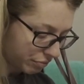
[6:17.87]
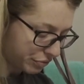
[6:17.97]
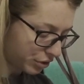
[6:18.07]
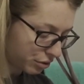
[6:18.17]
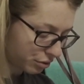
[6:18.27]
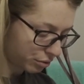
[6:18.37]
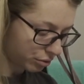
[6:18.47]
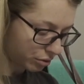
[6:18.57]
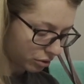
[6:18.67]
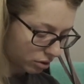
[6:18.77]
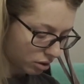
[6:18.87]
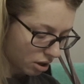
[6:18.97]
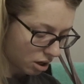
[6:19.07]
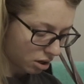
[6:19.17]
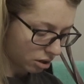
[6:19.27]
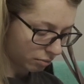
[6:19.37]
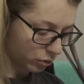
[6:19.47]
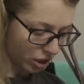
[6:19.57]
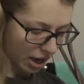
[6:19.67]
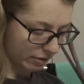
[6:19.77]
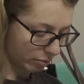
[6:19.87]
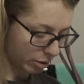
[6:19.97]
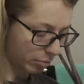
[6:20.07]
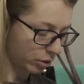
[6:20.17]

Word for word: views, um, which I haven't been